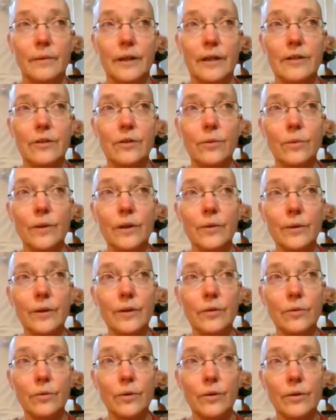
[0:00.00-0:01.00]
But I don't want to
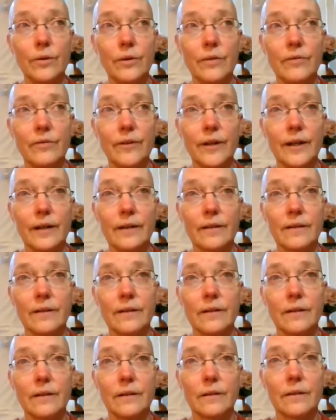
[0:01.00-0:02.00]
ignore the fact
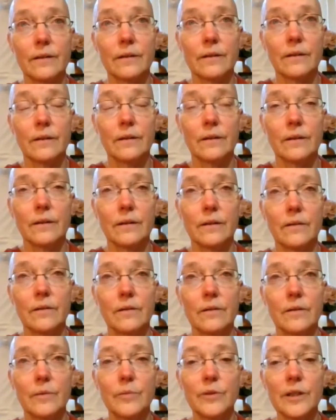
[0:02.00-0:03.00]
that
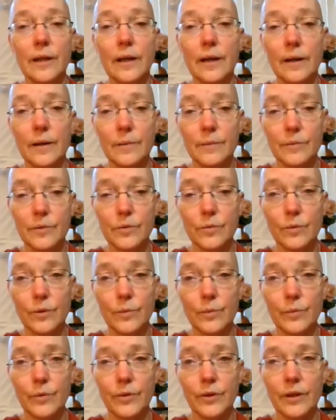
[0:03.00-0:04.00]
sometimes
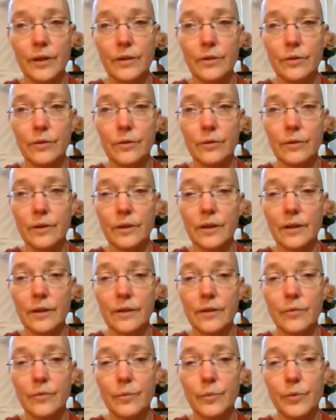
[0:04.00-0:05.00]
we're put under a
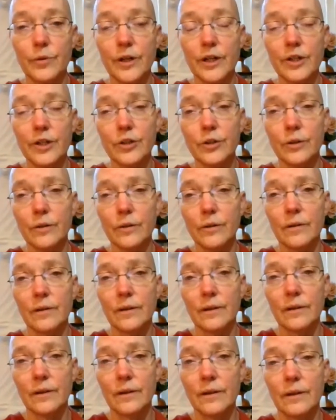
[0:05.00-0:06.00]
kind of pressure
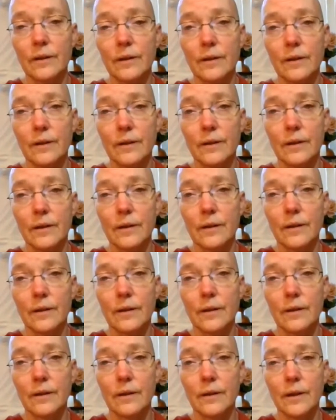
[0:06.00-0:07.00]

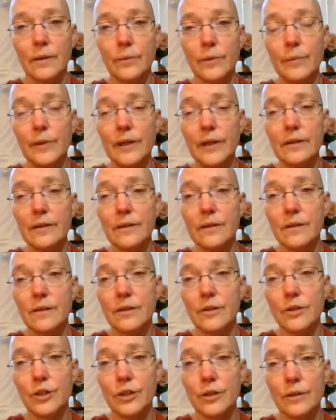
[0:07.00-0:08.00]
and we make
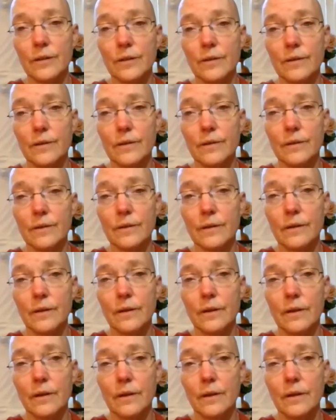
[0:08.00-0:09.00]
decisions
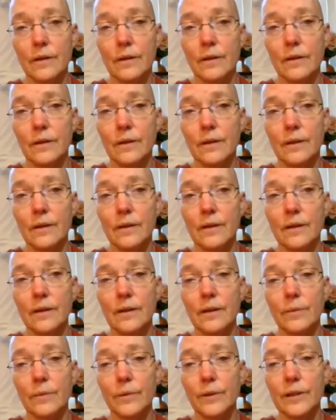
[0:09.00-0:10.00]

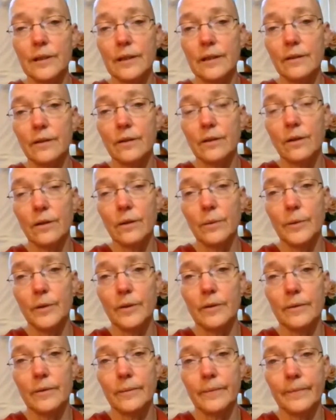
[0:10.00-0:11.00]
and we take the
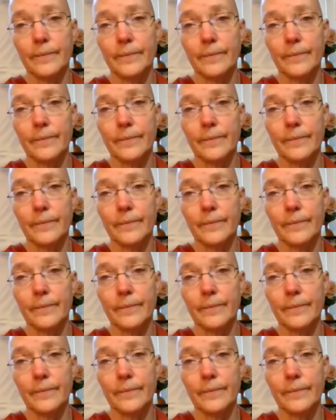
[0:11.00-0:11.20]
karma.